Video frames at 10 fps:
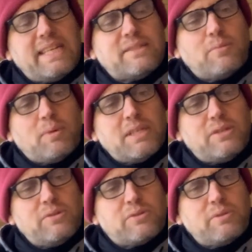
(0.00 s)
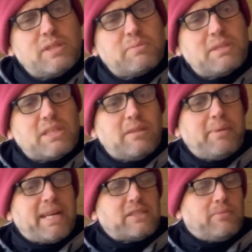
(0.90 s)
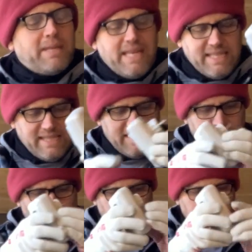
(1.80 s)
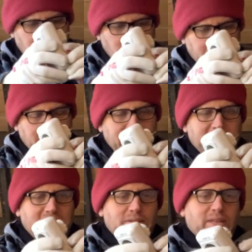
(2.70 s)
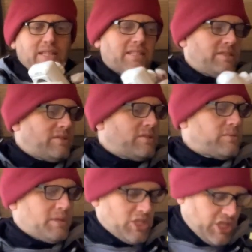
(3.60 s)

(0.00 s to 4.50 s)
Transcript: it has a 1, 2, 3 switch on the back. So my guess is it's a remote plug that you can then switch